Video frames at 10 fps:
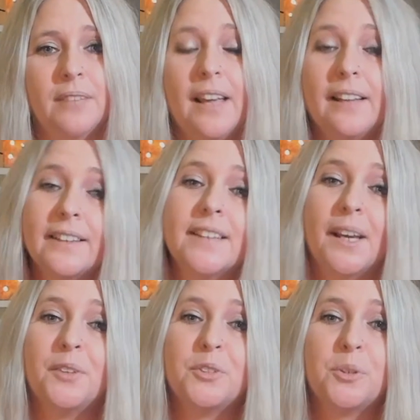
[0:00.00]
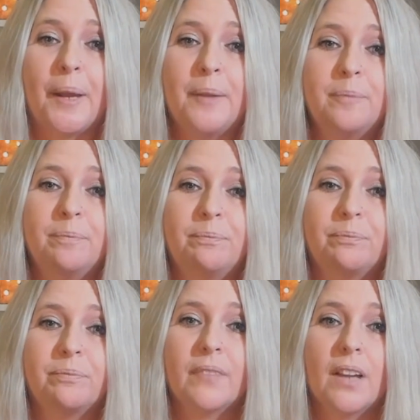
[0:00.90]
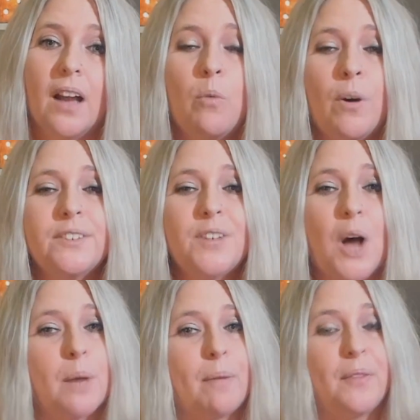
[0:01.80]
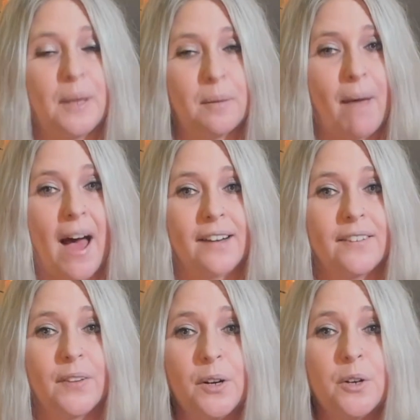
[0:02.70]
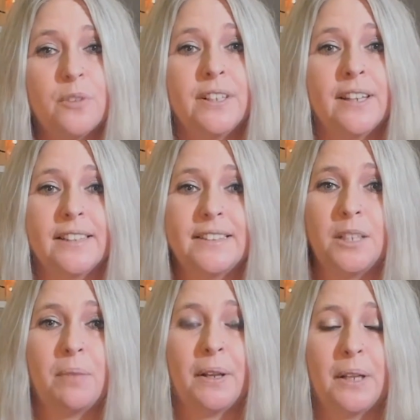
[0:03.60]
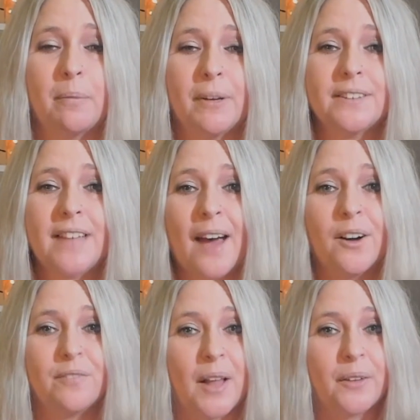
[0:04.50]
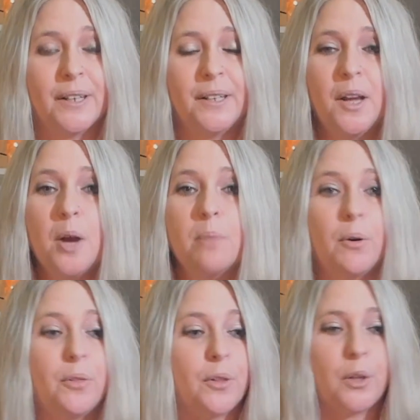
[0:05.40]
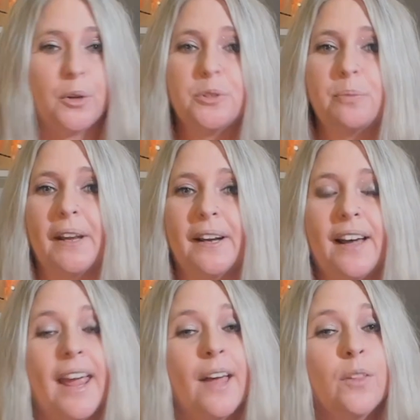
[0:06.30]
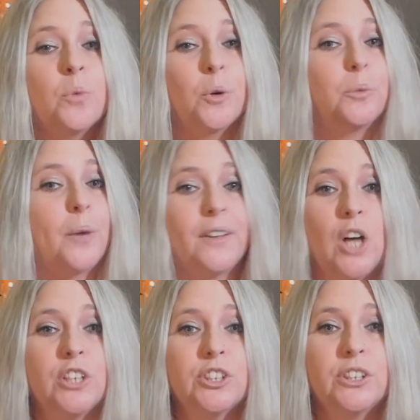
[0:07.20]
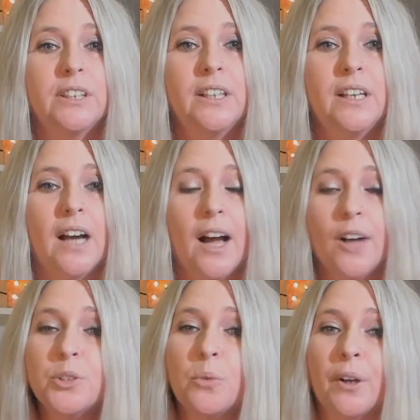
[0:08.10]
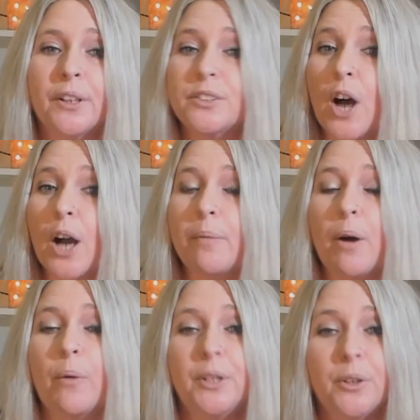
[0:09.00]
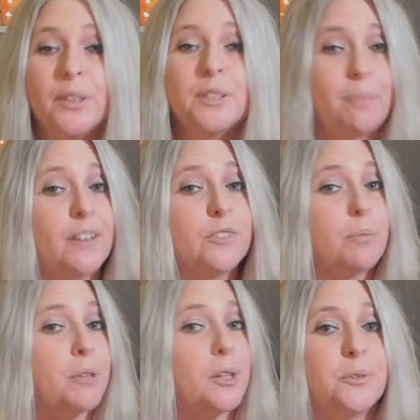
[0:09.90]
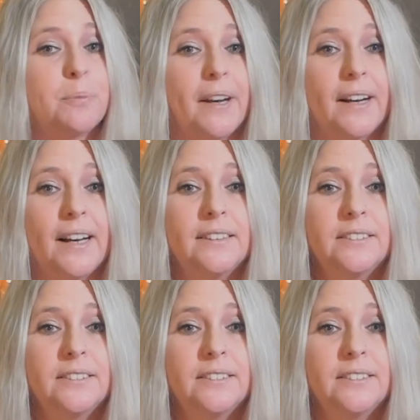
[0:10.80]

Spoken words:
Let's get into it. I want to talk about the impact the COVID-19 pandemic has had on Valorant, both the closed beta and the worldwide launch. I also wanted to talk about what you can expect from the closed beta.